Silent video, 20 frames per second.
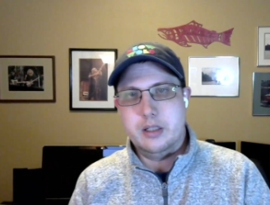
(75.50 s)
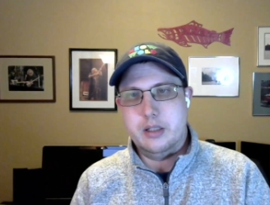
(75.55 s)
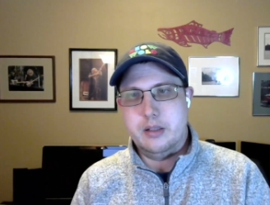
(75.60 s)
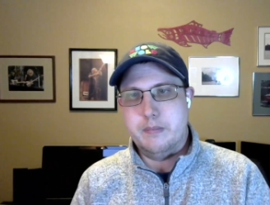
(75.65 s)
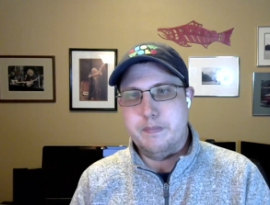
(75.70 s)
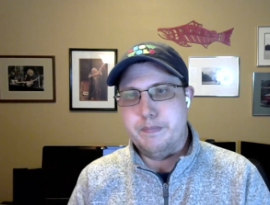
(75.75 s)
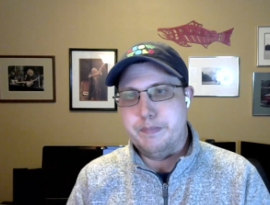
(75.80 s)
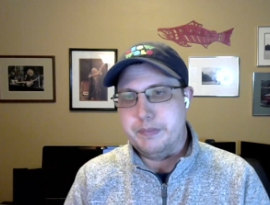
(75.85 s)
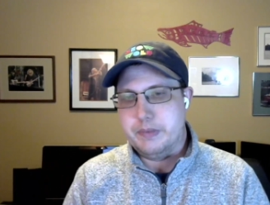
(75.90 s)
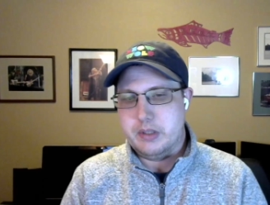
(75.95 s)

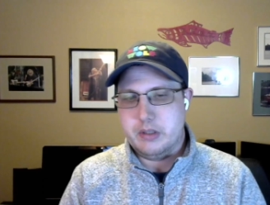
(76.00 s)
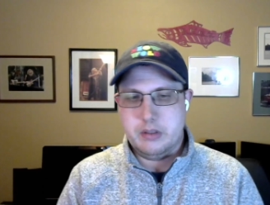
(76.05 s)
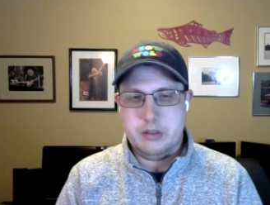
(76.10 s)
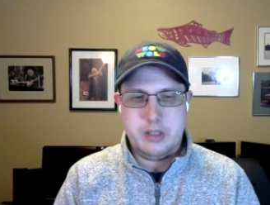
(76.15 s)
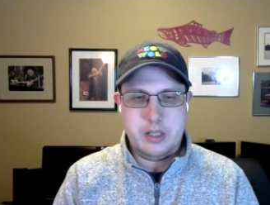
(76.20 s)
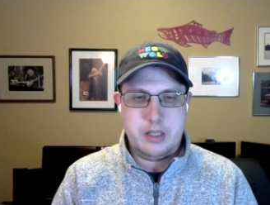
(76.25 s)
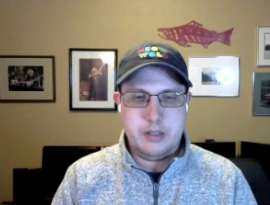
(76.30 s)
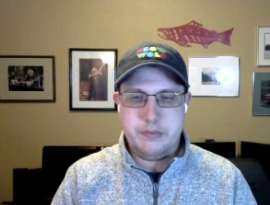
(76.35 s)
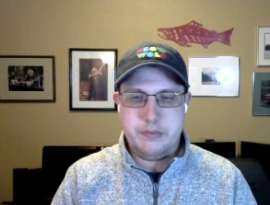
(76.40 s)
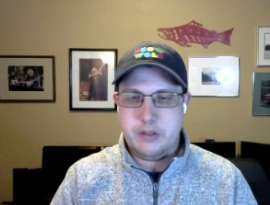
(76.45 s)
Um, there are a
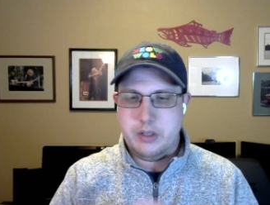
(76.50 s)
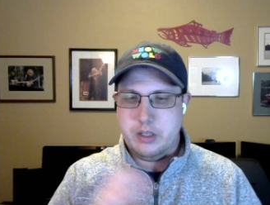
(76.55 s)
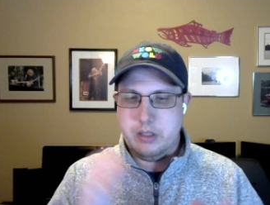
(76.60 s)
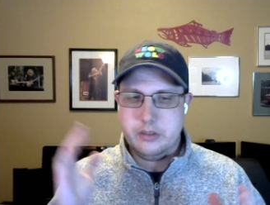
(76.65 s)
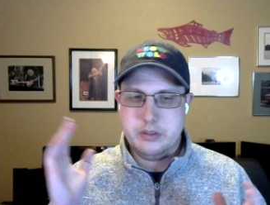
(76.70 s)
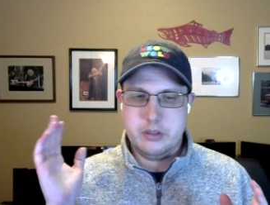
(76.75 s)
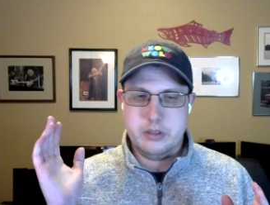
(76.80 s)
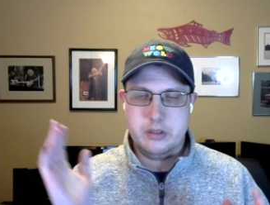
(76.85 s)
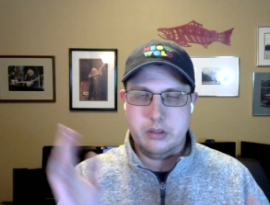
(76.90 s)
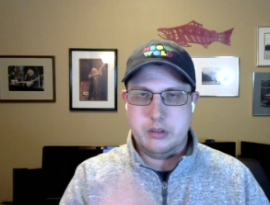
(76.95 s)
lot of
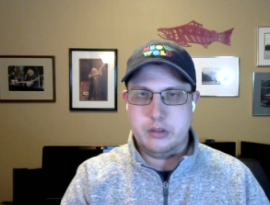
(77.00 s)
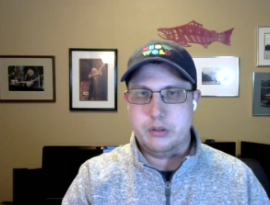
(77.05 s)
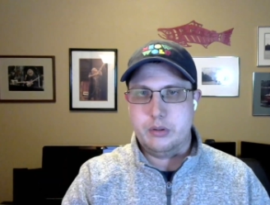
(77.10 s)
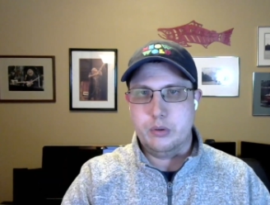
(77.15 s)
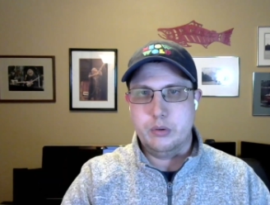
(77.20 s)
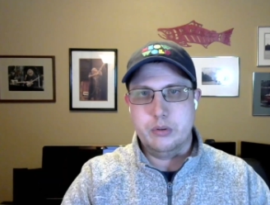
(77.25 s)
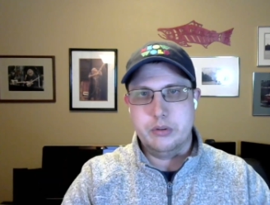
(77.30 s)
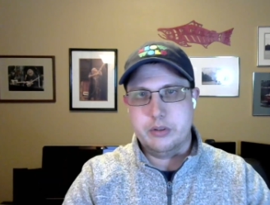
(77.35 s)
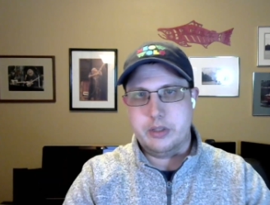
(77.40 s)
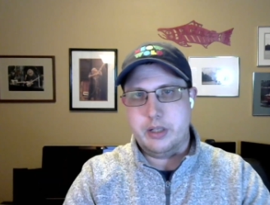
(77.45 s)
other
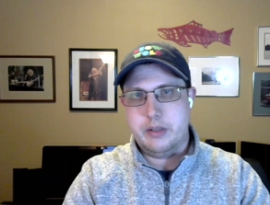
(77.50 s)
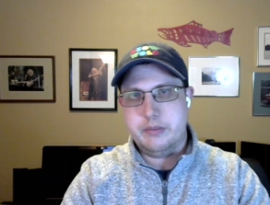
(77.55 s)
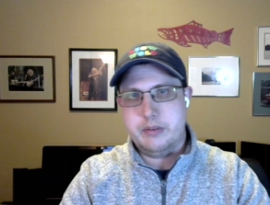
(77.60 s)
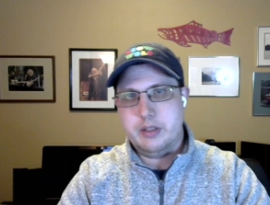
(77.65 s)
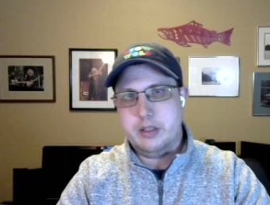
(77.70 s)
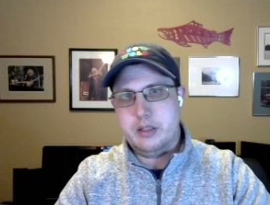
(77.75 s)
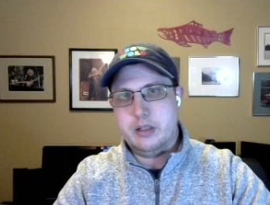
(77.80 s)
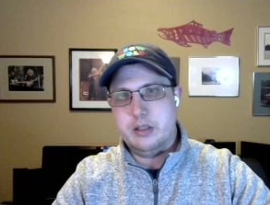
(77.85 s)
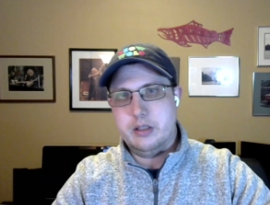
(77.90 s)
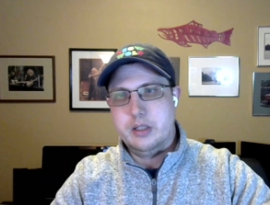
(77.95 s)
tools out
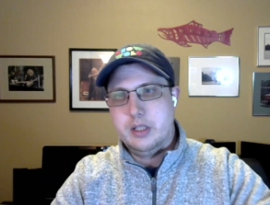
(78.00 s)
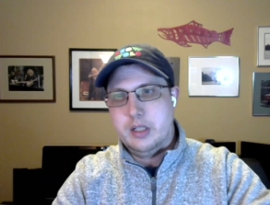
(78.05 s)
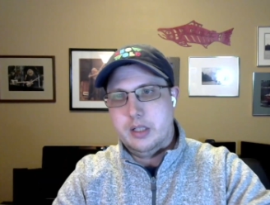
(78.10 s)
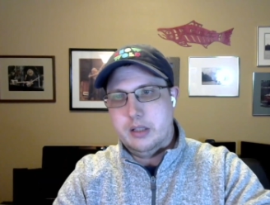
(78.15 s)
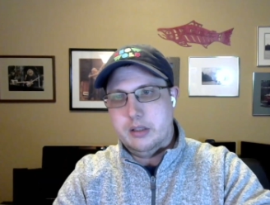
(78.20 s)
there,